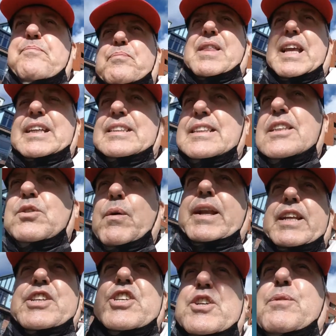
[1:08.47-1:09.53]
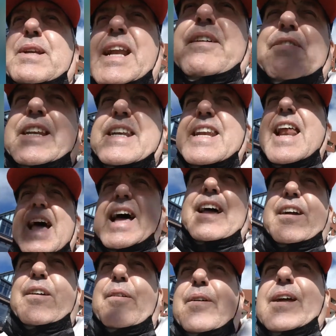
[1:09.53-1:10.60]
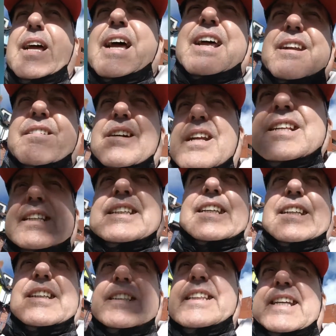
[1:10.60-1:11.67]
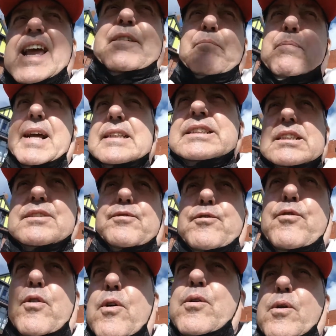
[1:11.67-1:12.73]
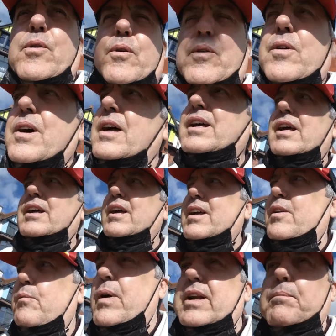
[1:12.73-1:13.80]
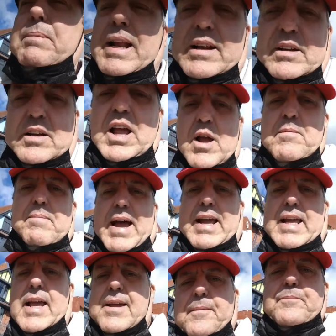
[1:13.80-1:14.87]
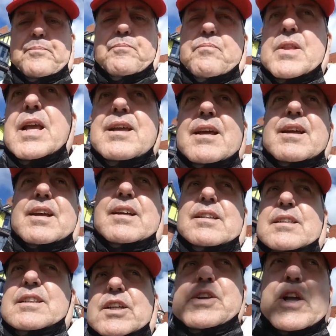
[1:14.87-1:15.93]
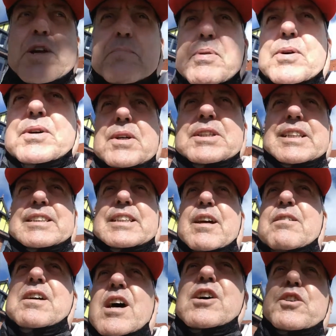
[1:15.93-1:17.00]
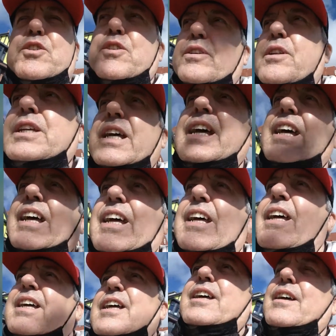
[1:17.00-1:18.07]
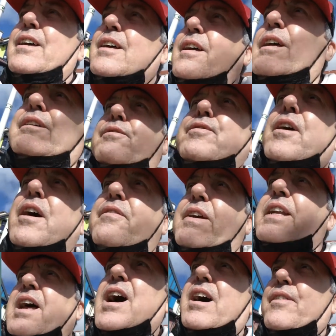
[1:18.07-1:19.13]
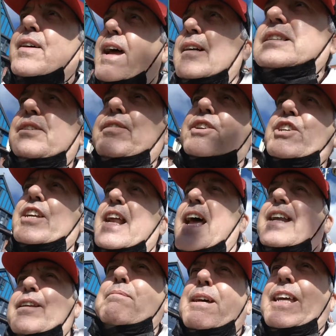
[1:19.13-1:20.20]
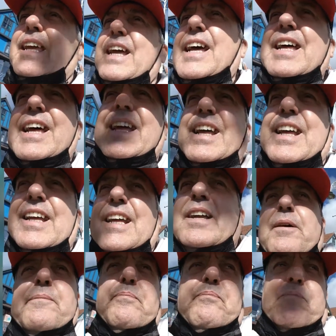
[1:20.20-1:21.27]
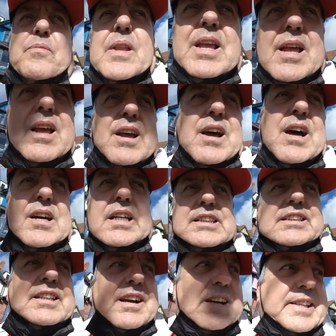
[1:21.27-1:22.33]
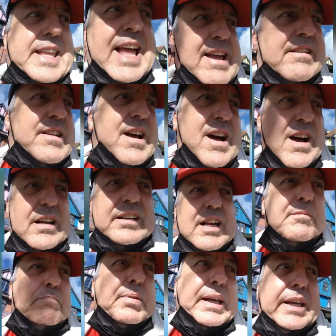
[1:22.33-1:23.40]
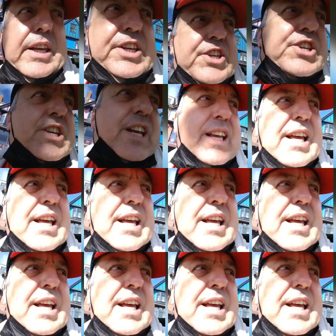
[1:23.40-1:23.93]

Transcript: it's 22:11 now, and I've got until 4:10 when I plan on going back to Newport. So I've got a good 5.5 hours fishing ahead of me. I'm going to start down on the beach.